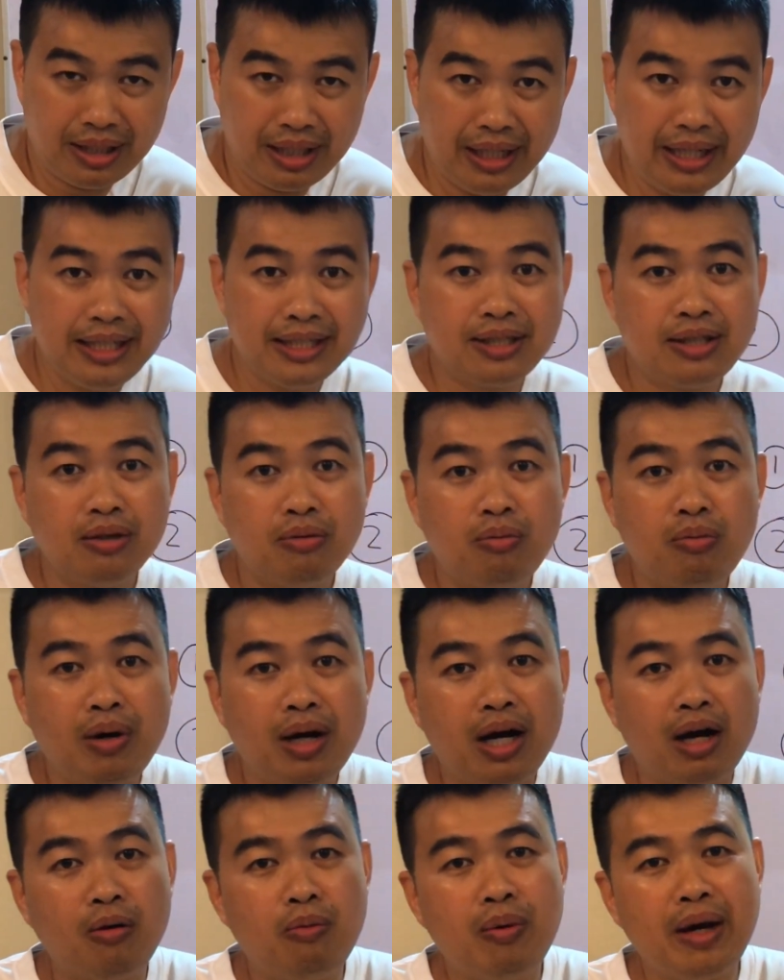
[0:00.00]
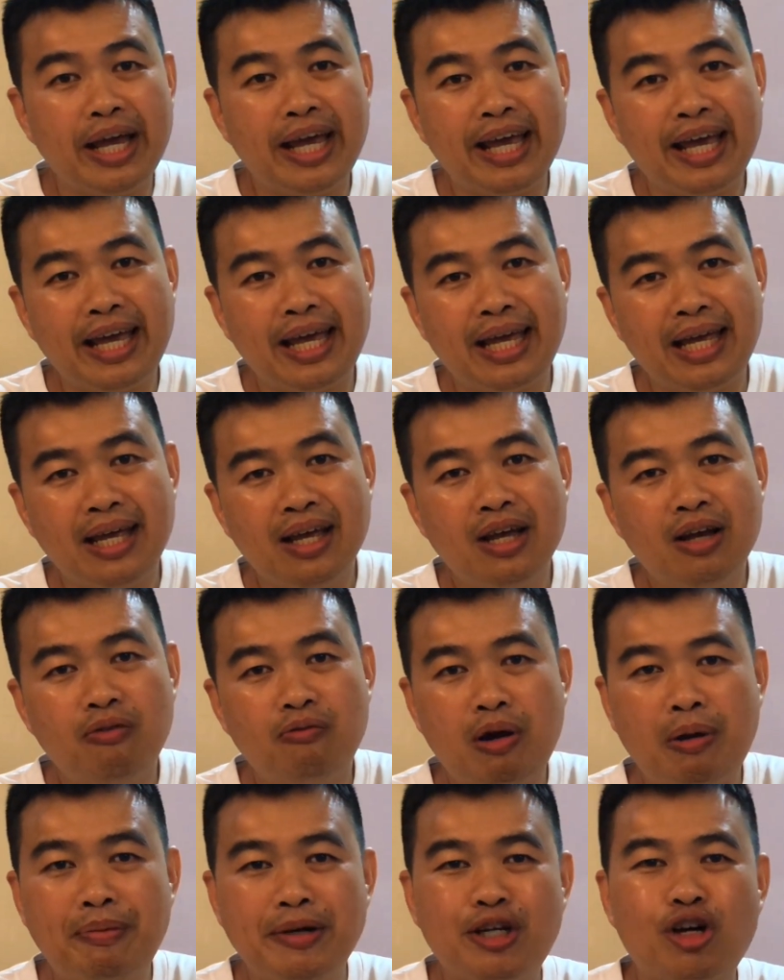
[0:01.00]
It is a way
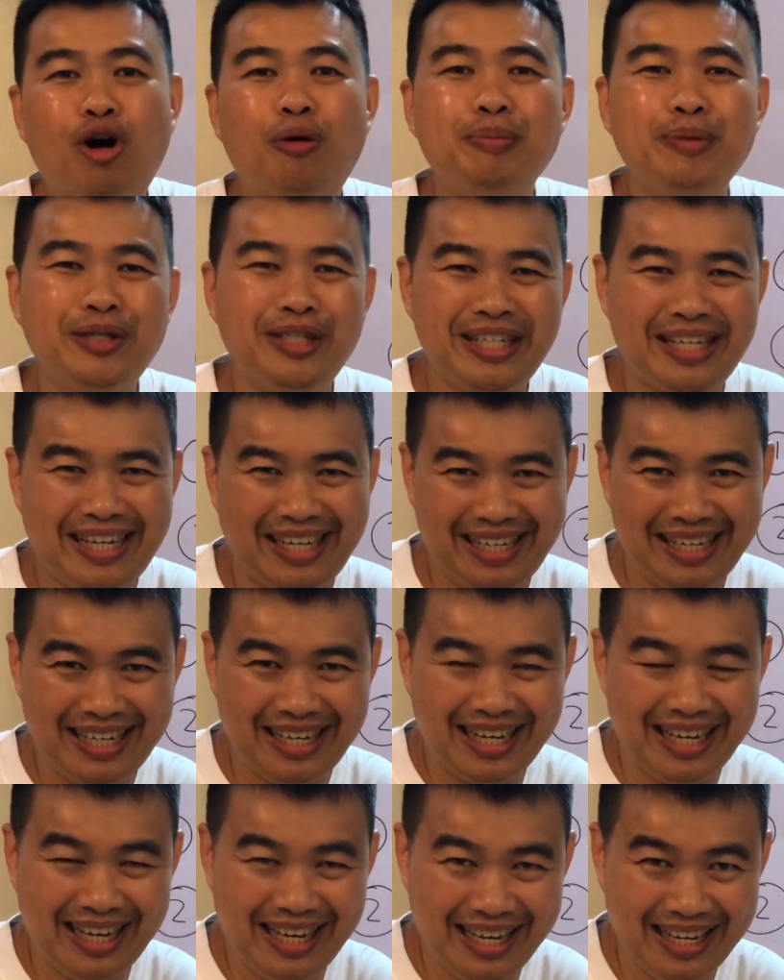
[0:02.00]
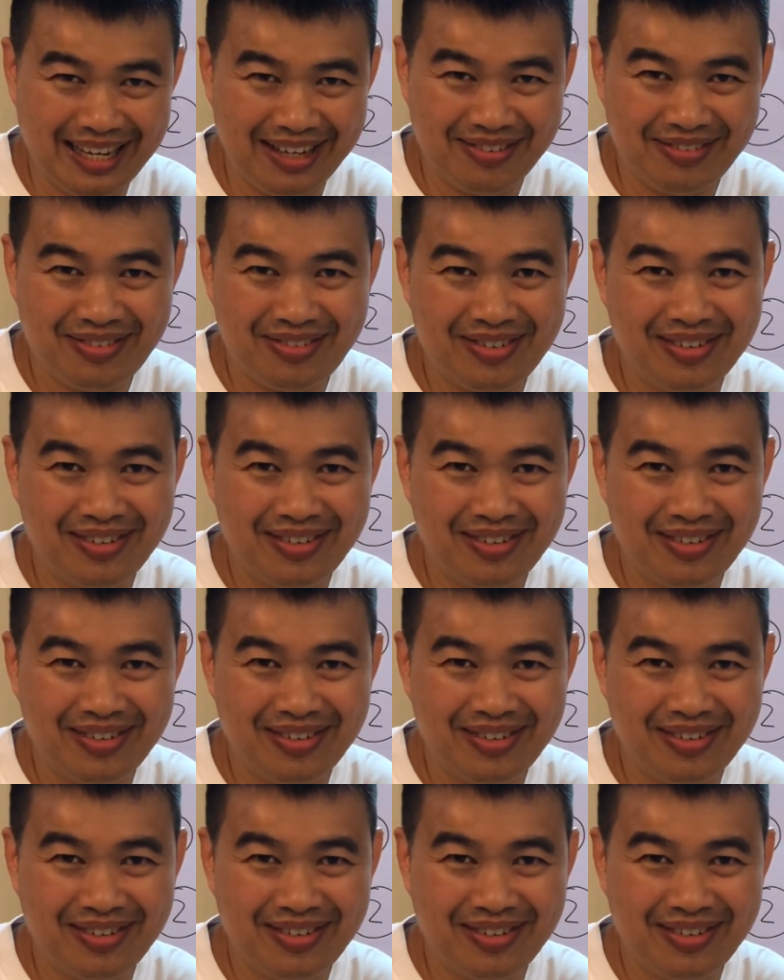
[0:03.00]
where we communicate love.